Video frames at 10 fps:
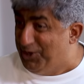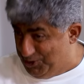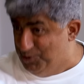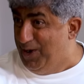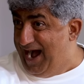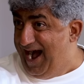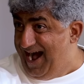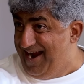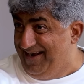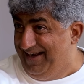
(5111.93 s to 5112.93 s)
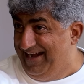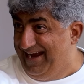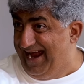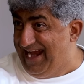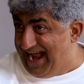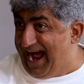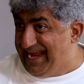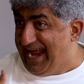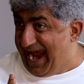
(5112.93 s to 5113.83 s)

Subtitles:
You are. And I